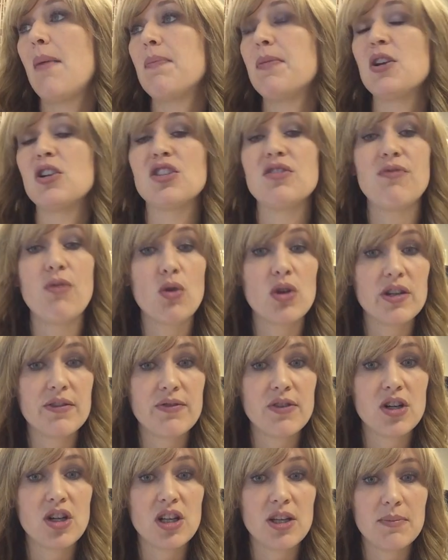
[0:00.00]
There's 4
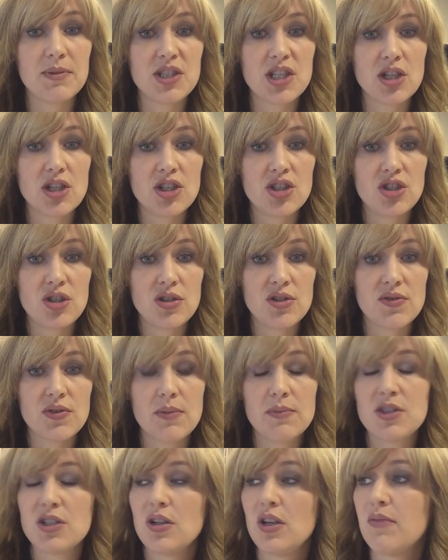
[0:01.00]
different clips there to choose
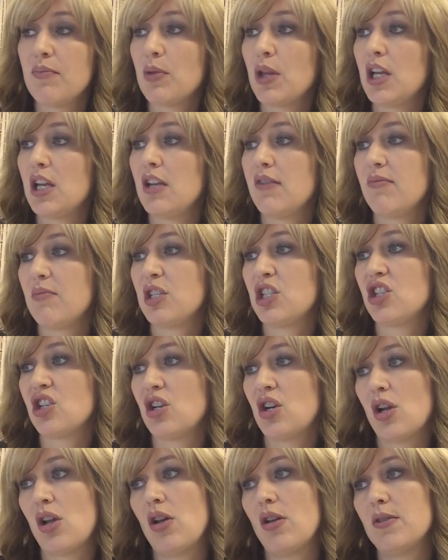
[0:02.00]
from, so you have plenty of
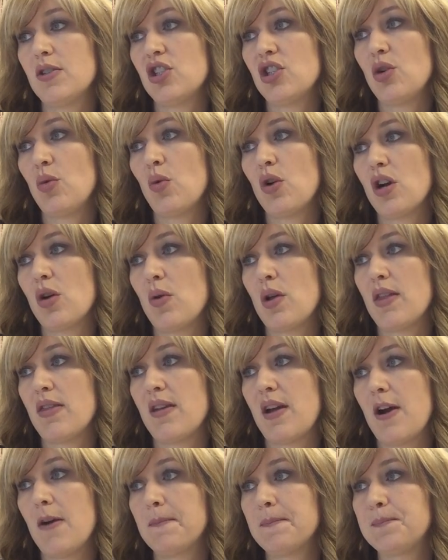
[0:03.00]
material to work with
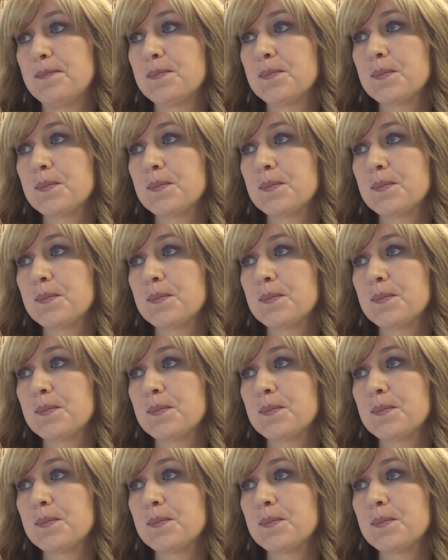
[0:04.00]
there.